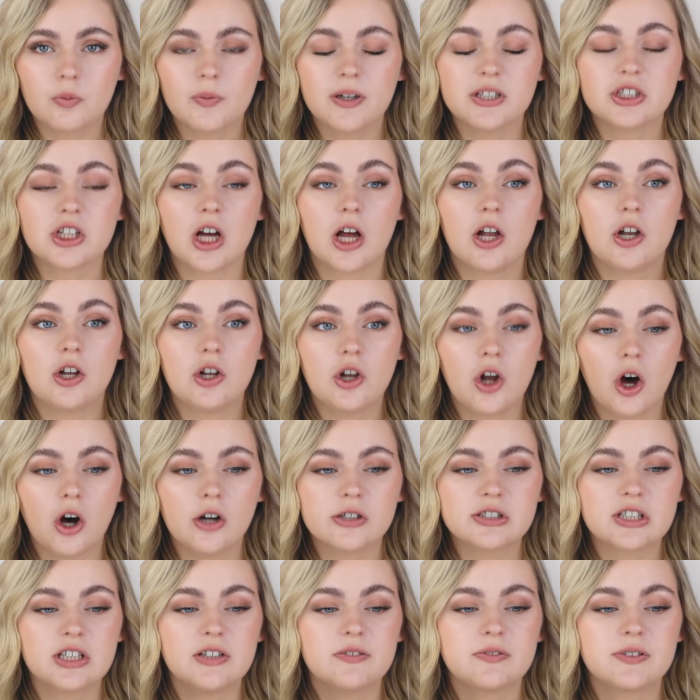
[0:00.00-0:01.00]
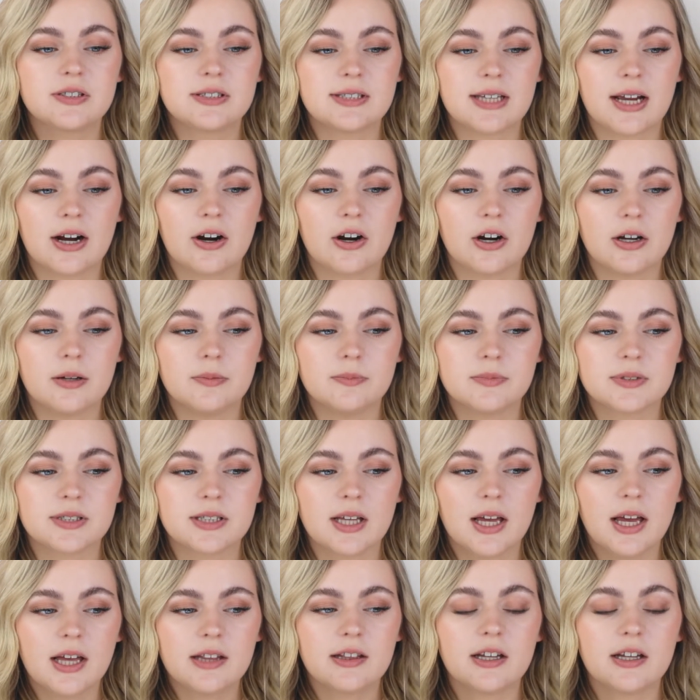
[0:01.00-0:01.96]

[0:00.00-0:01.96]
which a lot of serums